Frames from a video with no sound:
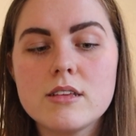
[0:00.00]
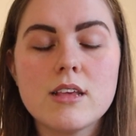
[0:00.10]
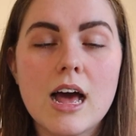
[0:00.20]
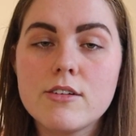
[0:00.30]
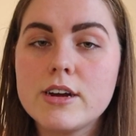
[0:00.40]

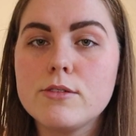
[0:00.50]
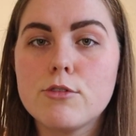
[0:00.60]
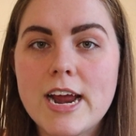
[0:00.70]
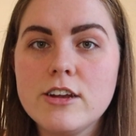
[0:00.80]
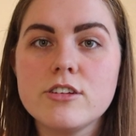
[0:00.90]
salary
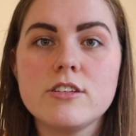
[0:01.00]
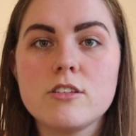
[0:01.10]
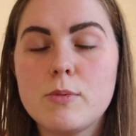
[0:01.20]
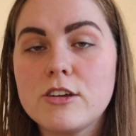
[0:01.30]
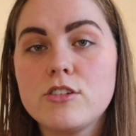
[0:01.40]
ranges,
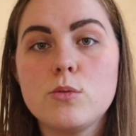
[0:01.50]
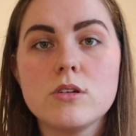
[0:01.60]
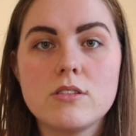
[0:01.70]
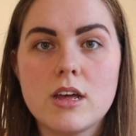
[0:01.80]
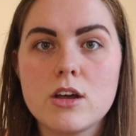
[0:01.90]
especially
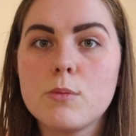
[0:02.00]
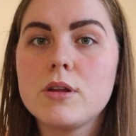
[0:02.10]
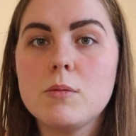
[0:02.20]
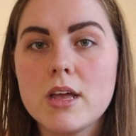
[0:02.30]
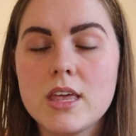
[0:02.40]
ones that a
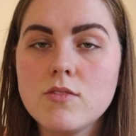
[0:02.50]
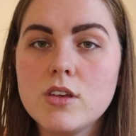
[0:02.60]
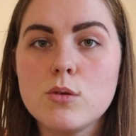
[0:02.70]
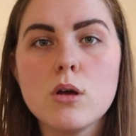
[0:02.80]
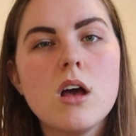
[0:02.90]
company might give
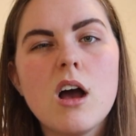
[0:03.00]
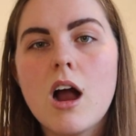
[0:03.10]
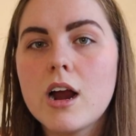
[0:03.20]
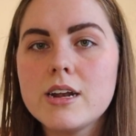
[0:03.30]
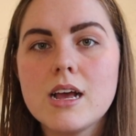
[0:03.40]
you,
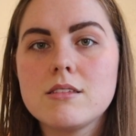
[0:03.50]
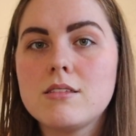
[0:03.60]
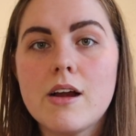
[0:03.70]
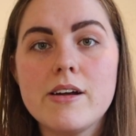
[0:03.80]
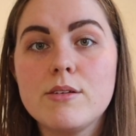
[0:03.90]
aren't
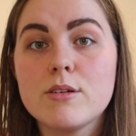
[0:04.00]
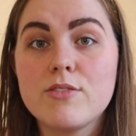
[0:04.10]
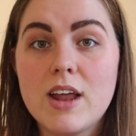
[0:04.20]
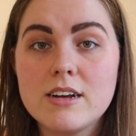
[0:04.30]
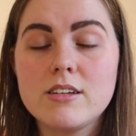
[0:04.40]
necessarily
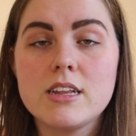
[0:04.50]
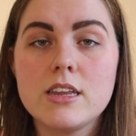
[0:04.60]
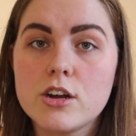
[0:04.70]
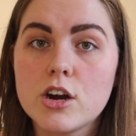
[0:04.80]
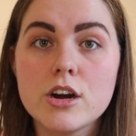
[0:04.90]
reflecting
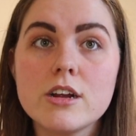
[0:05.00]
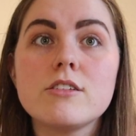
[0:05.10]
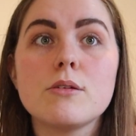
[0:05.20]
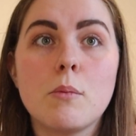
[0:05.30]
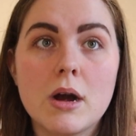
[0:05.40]
the
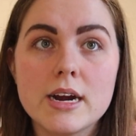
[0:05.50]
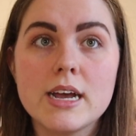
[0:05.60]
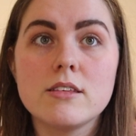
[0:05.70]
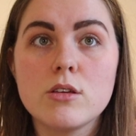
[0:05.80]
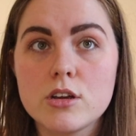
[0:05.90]
current
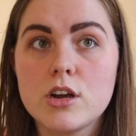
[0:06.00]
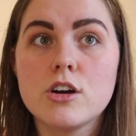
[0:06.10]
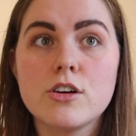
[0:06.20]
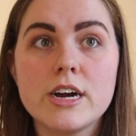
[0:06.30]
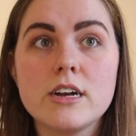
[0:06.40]
market, so the
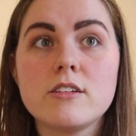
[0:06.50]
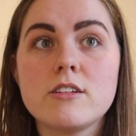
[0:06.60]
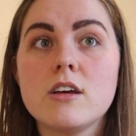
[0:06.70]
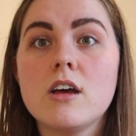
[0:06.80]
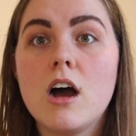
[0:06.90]

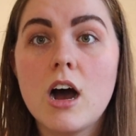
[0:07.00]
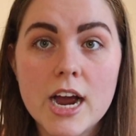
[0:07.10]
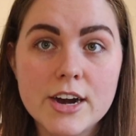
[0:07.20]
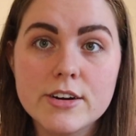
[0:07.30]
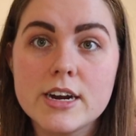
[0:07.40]
current
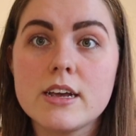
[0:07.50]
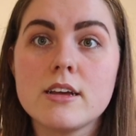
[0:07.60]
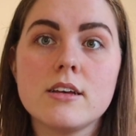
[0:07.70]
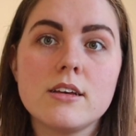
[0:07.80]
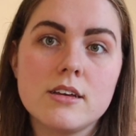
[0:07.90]

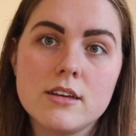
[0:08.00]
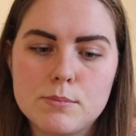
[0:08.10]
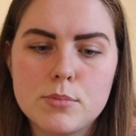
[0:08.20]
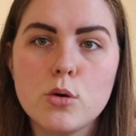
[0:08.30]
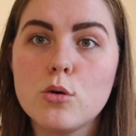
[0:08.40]
hiring
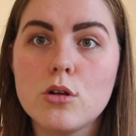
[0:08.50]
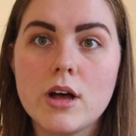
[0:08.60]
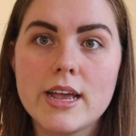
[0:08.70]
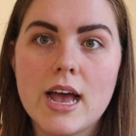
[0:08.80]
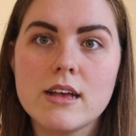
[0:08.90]
pool,
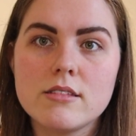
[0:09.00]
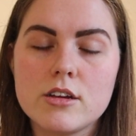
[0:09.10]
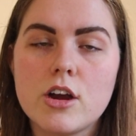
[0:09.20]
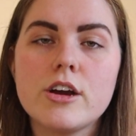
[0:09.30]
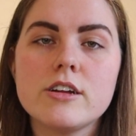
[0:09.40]
I guess, the
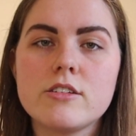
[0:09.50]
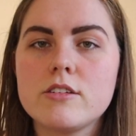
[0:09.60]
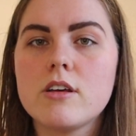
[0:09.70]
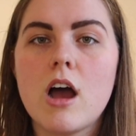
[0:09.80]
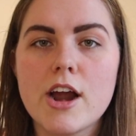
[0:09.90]

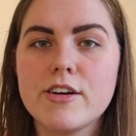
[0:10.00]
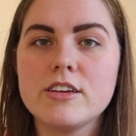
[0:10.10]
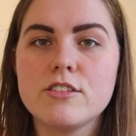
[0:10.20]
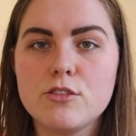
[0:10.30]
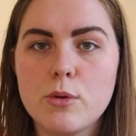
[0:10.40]
current hiring
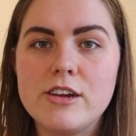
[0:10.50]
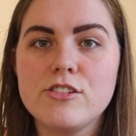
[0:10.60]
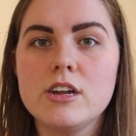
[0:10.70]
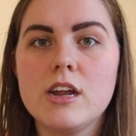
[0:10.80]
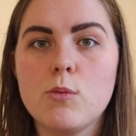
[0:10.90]

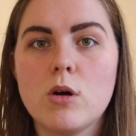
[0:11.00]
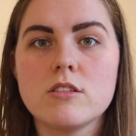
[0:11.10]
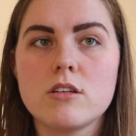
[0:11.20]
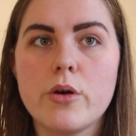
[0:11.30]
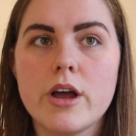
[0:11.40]
situation and
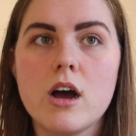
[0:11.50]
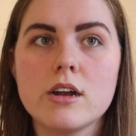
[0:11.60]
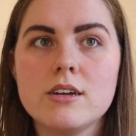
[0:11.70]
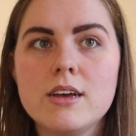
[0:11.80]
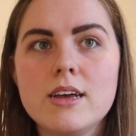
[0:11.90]
what's going
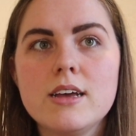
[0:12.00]
on.